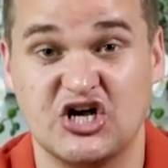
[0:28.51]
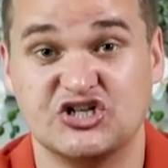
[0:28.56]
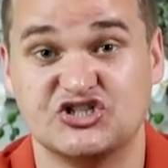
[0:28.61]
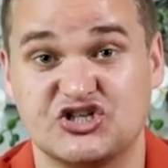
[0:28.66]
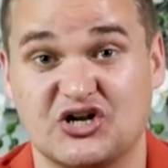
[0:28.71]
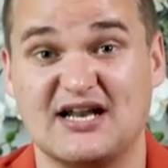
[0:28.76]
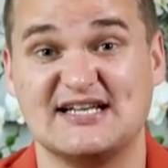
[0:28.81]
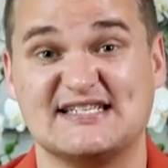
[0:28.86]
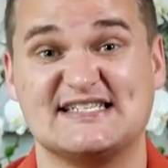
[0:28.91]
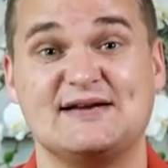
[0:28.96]

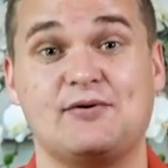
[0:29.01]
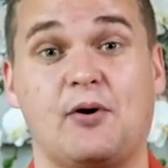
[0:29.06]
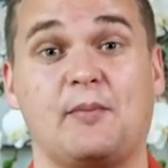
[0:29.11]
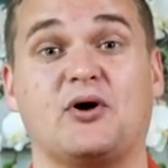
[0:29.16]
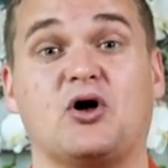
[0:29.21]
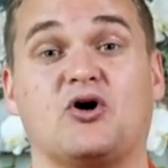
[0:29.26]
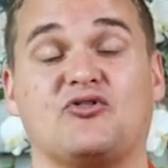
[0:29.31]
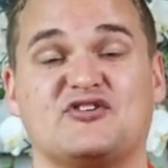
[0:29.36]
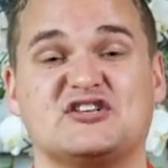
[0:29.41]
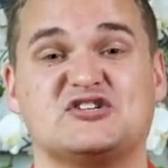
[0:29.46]
So let's see what
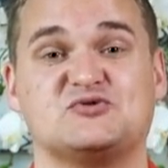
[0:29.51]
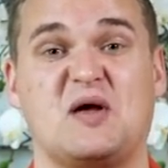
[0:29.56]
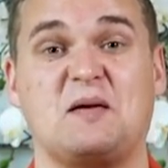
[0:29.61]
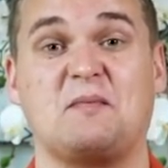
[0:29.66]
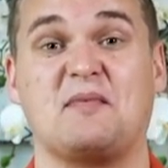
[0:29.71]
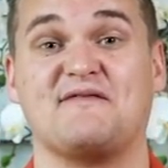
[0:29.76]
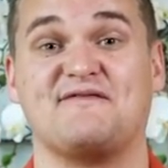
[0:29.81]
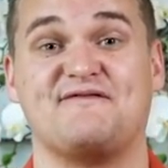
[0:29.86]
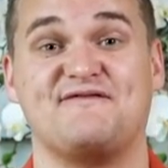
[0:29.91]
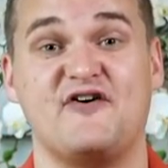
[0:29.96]
we've got this
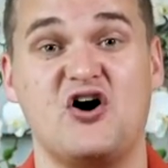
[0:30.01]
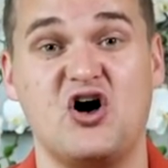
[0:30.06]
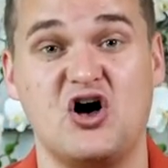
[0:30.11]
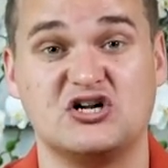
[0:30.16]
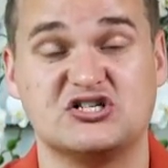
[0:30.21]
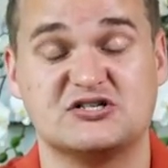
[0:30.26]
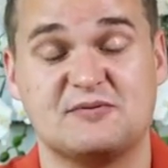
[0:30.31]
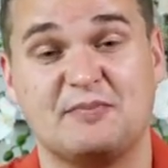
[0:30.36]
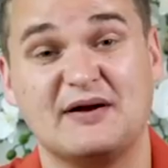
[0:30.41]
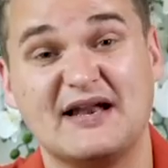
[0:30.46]
week. But
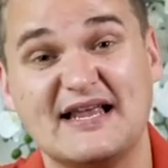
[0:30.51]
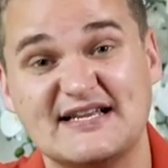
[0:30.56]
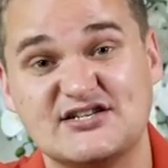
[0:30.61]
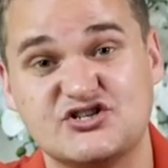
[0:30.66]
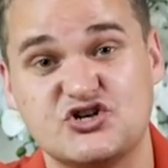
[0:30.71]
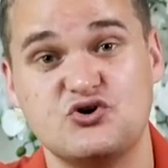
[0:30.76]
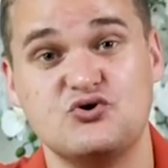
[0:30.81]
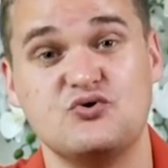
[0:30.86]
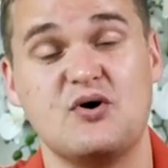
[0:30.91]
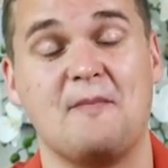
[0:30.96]
first, please
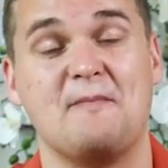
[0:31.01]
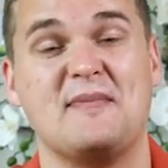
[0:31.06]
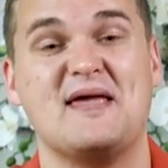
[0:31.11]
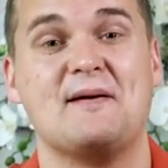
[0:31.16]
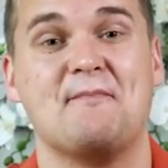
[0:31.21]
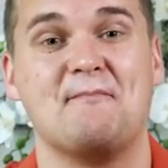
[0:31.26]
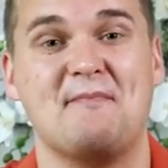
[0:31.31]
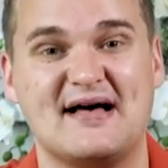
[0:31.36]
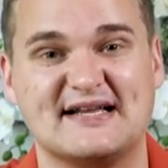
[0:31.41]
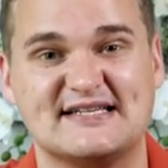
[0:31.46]
do me
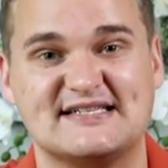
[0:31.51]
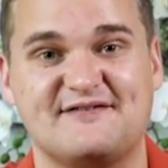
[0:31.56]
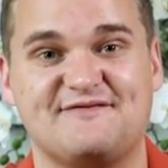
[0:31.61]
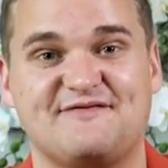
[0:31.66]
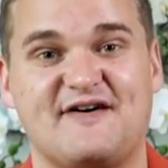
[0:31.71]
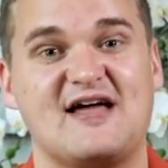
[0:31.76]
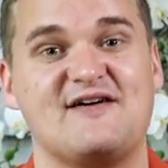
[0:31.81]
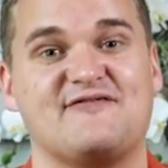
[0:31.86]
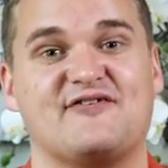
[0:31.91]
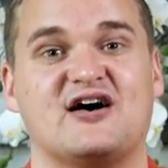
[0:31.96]
a massive
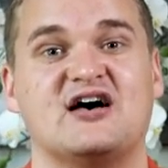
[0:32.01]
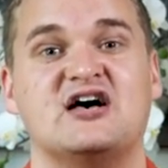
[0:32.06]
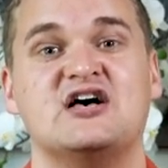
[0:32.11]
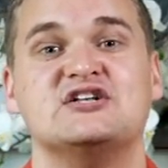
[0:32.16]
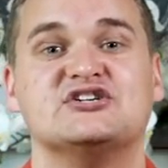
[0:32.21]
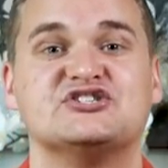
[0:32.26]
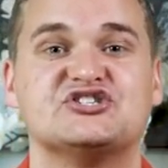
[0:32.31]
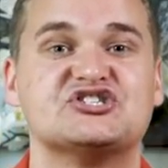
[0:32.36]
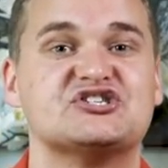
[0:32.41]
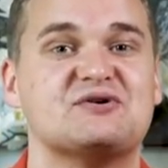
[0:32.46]
favor,
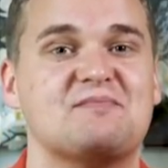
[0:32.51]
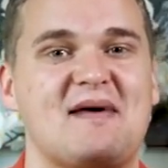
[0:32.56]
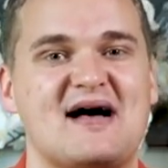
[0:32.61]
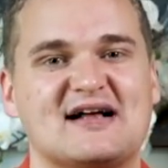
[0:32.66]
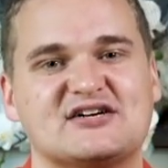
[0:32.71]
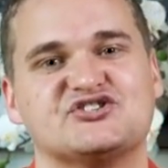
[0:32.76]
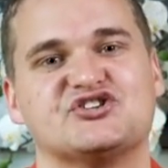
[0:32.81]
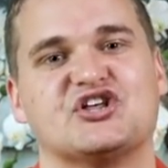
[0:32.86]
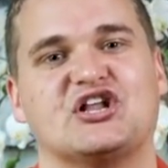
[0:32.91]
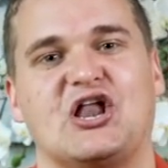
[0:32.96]

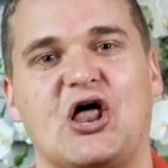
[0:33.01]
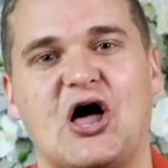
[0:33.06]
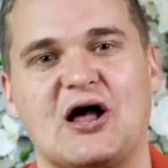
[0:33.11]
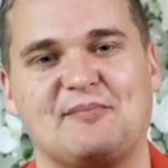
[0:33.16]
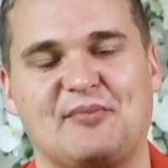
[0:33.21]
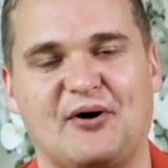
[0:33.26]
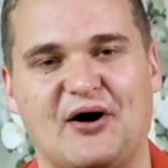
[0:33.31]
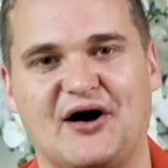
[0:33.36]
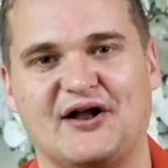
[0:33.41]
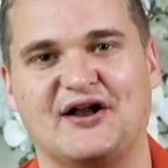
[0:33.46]
smash the
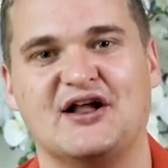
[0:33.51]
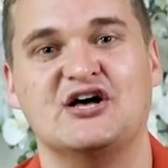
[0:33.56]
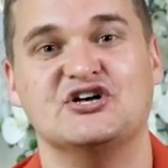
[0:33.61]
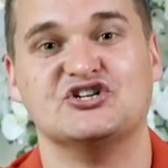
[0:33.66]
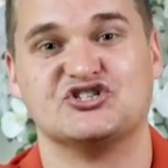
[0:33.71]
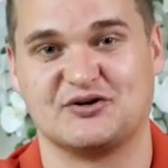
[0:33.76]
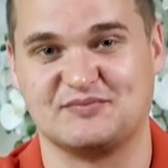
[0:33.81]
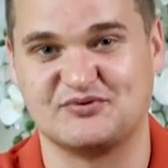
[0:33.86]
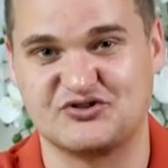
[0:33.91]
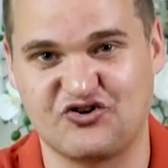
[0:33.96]
like button,
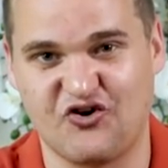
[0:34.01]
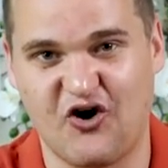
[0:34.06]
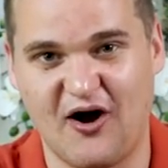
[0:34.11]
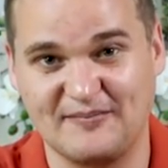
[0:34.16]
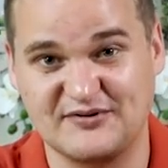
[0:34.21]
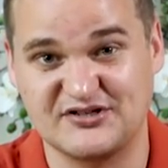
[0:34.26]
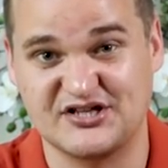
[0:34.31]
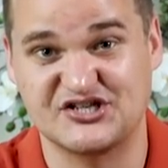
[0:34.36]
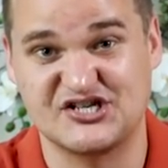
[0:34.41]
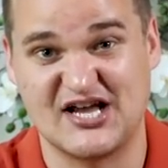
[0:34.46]

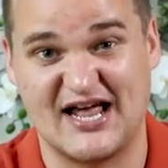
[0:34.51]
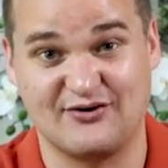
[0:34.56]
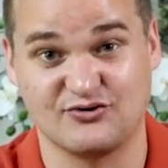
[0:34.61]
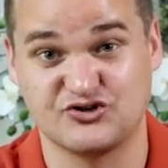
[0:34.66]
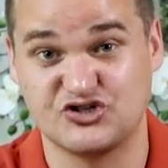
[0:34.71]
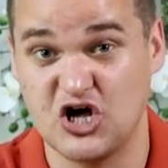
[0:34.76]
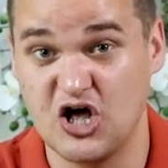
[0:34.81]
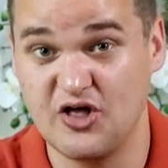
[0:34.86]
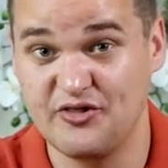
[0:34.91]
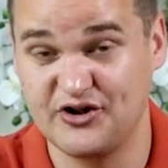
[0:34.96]
subscribe to the channel,
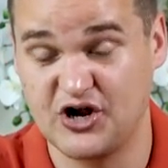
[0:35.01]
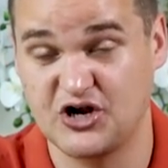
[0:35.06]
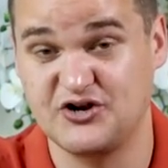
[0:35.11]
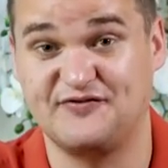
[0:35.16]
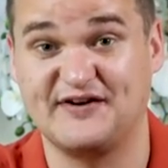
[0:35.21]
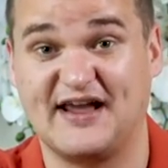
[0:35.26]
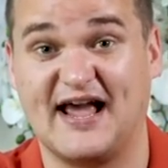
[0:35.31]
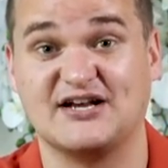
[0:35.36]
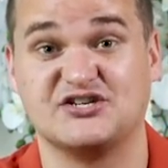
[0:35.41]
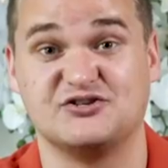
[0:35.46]
turn the
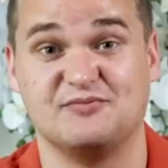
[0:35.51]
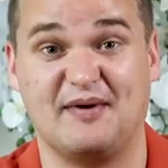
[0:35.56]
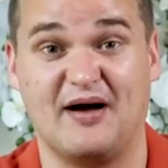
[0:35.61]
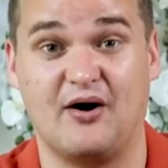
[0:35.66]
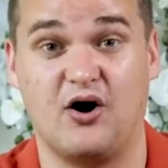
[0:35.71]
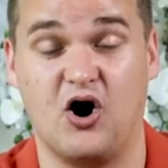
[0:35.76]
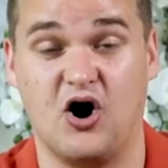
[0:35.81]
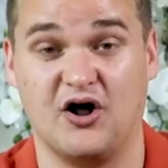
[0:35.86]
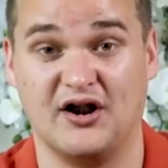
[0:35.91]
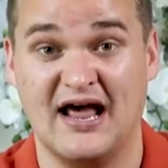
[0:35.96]
notification
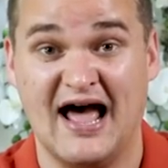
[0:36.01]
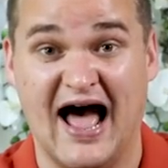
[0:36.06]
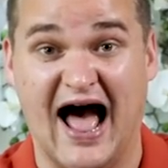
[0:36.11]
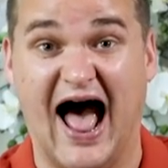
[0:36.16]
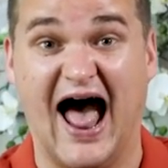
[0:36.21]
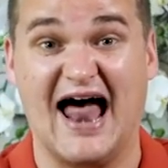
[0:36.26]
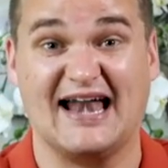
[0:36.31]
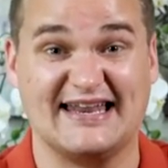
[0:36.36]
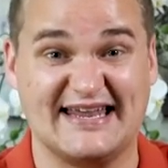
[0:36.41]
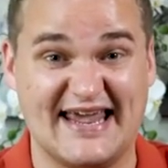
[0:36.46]
bell on,
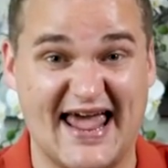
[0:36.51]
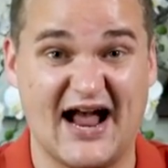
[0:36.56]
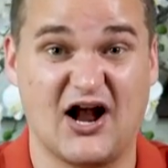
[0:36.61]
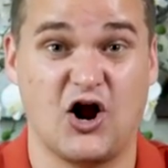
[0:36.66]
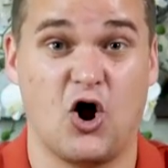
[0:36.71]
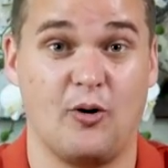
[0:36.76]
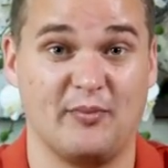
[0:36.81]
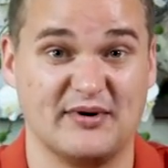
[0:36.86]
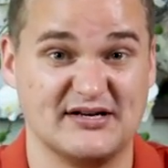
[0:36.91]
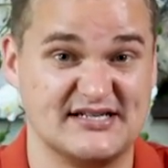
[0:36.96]
and get
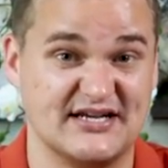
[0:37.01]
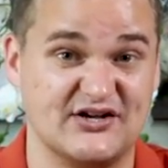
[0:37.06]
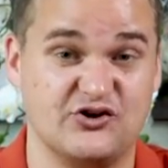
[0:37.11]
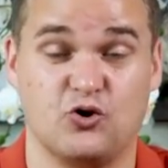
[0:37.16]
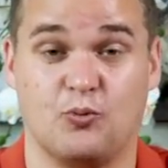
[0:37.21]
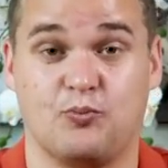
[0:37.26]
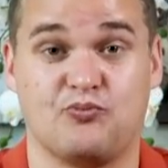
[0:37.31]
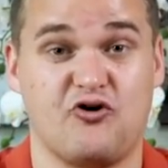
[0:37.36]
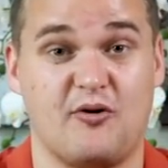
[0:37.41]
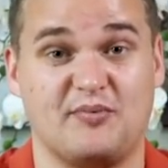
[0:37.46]
commenting
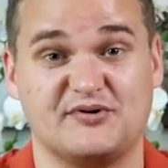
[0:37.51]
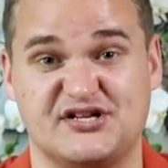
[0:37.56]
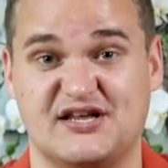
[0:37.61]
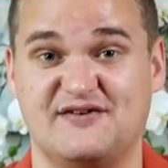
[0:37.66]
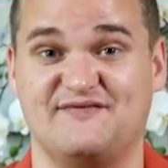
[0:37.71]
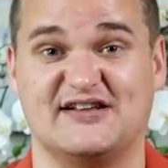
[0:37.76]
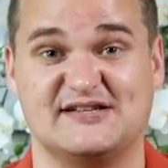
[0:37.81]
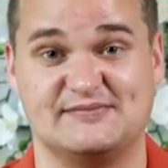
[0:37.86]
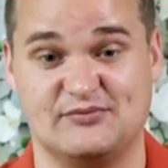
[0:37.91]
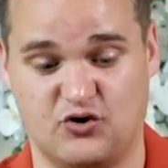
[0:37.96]
your property
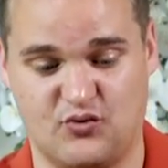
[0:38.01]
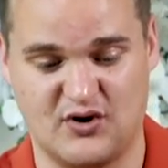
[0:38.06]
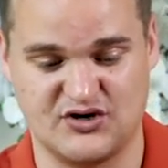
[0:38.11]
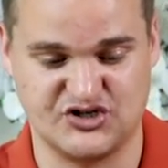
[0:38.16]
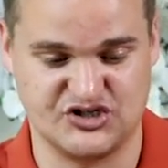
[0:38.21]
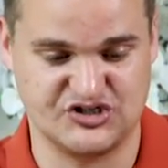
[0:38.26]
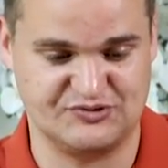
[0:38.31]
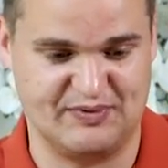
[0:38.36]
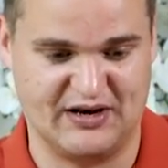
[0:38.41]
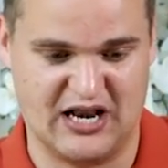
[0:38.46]
investment
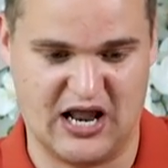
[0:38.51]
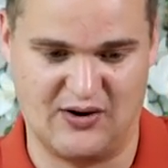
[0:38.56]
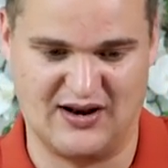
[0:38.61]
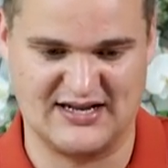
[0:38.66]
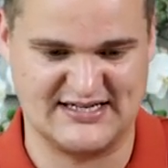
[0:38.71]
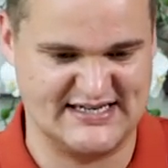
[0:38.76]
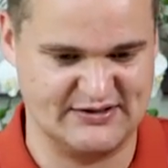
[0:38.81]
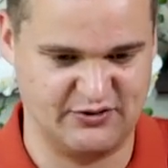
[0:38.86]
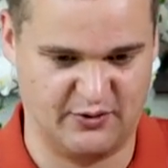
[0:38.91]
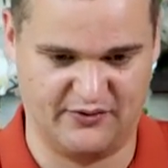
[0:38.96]
questions below.
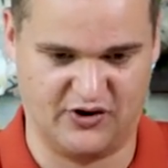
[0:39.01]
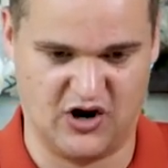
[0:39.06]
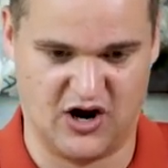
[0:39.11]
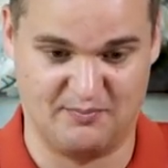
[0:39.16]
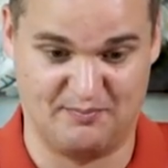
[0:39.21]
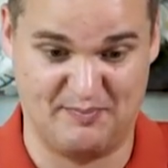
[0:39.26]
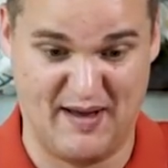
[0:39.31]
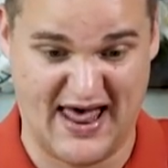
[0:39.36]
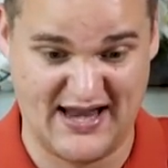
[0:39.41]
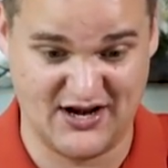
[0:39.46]
Let's see what we've
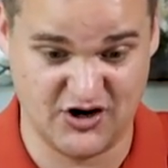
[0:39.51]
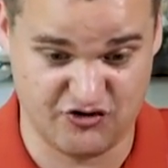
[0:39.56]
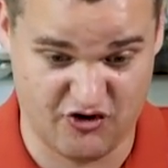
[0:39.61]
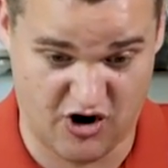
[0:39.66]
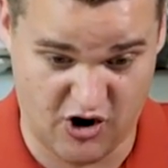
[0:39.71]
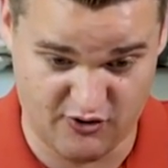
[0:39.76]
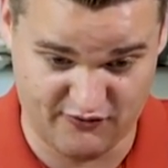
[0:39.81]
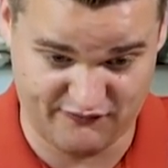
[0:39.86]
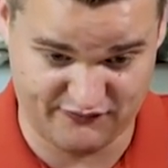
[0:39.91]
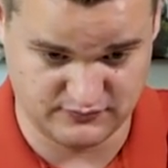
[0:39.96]
got. Ben
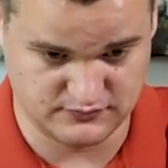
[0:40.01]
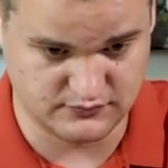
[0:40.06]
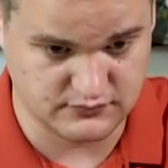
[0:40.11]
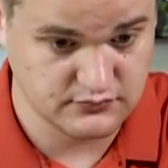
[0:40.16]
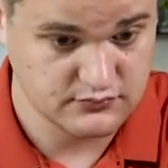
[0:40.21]
Grove.